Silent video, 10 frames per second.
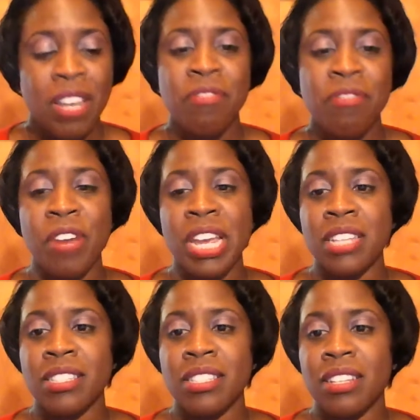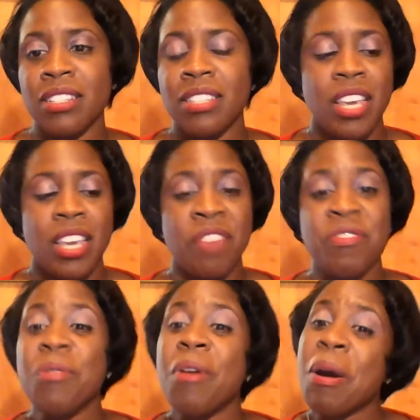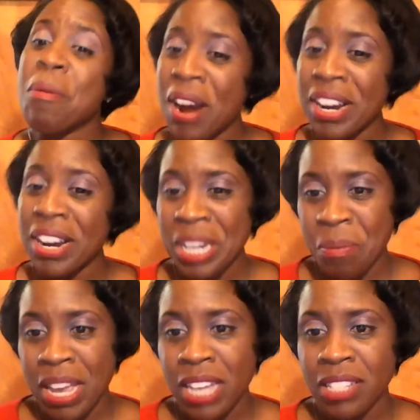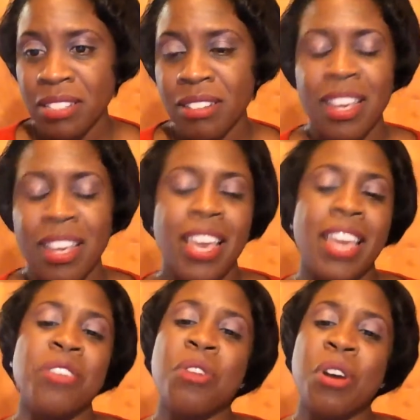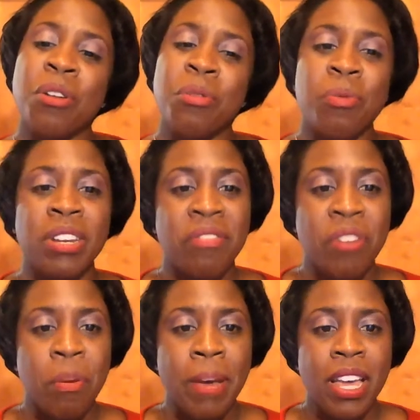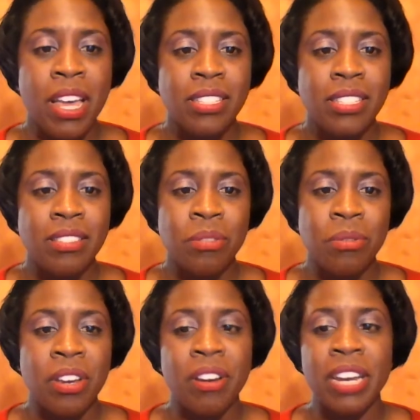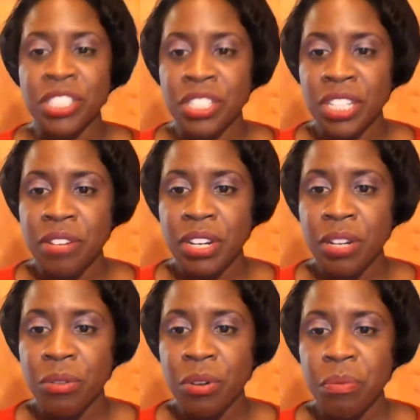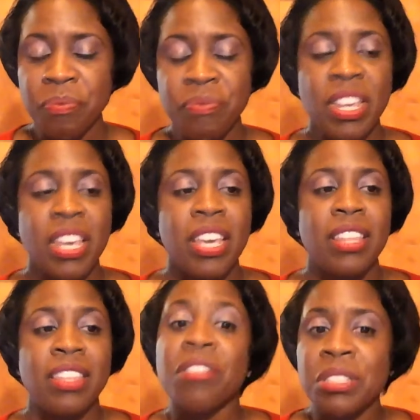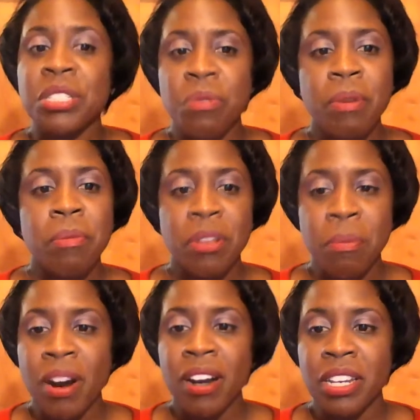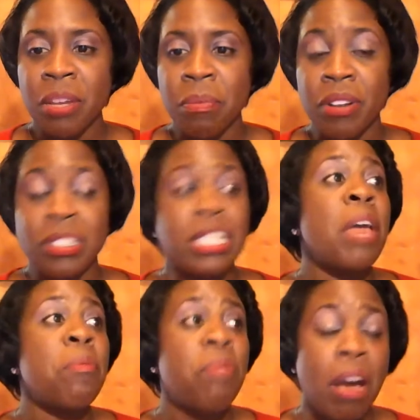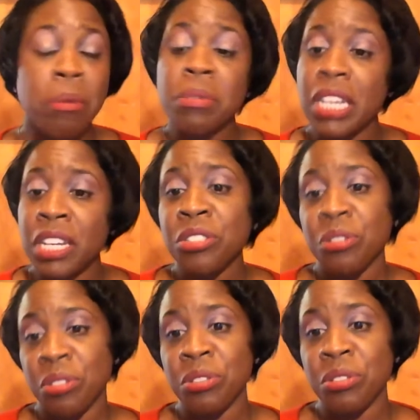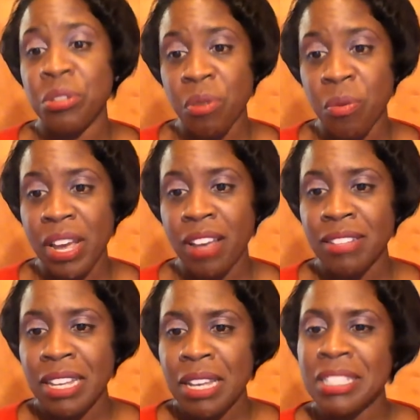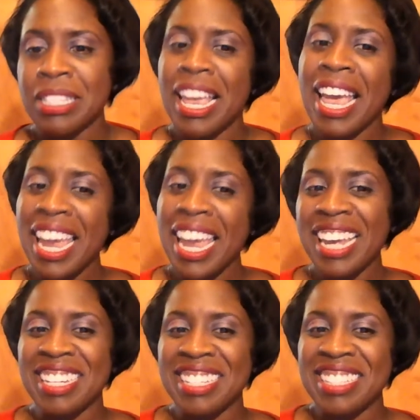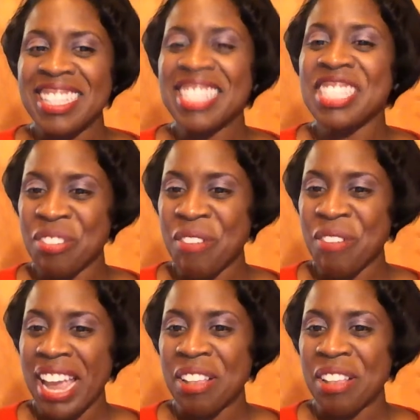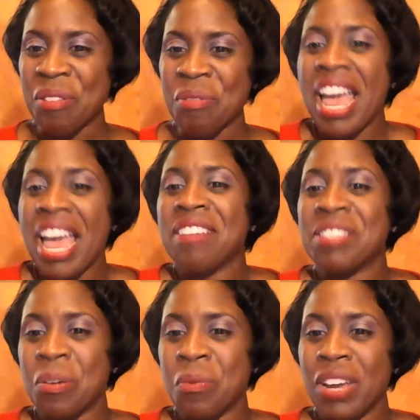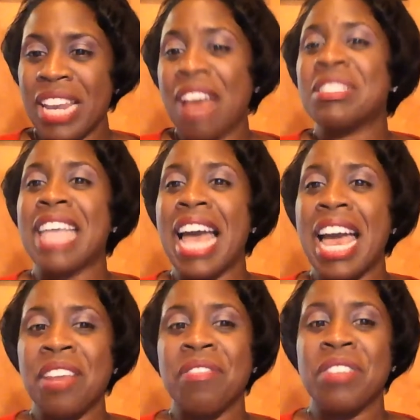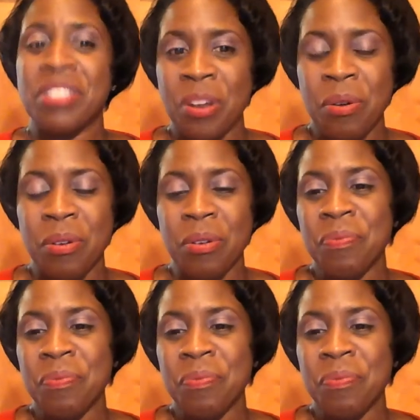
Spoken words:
For instance, if you are a marketing major and you go with one of your buds to their engineering group, they're going to remember the marketing person and probably introduce you around. Say, hey, this is great. We have someone outside of the circle.